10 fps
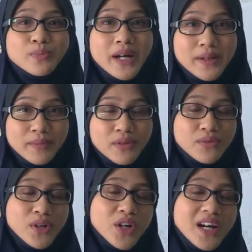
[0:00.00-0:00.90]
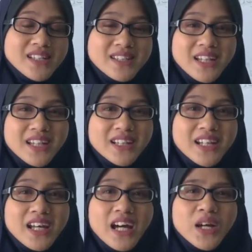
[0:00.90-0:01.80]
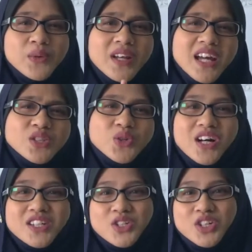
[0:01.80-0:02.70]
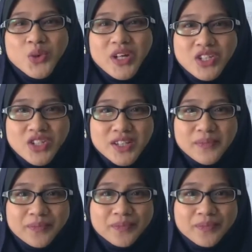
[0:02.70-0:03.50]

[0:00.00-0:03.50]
But before I start, I would like to ask you a question.